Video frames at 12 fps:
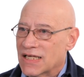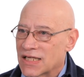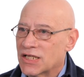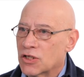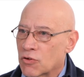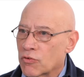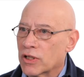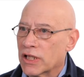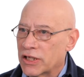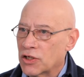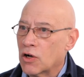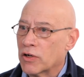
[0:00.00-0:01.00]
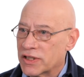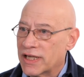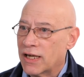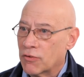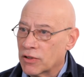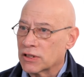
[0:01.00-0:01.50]
you didn't really know it
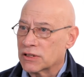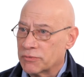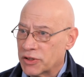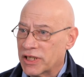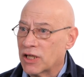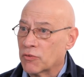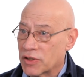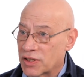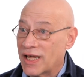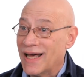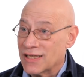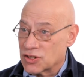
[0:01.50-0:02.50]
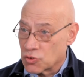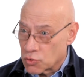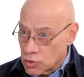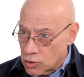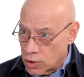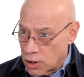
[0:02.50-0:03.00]
that well to begin with as a
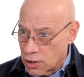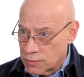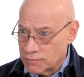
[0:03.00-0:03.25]
rule.